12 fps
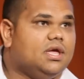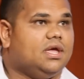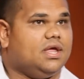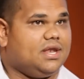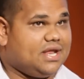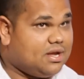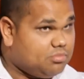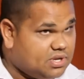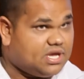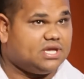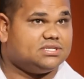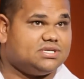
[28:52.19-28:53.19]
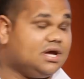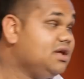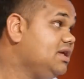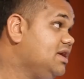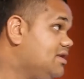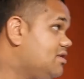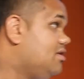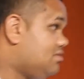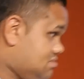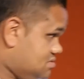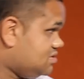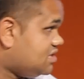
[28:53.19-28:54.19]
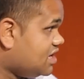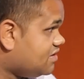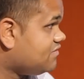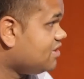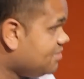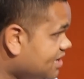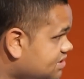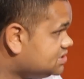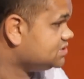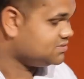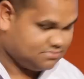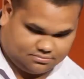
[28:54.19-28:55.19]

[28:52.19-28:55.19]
and um, yeah, so yeah, oh, thank you very much.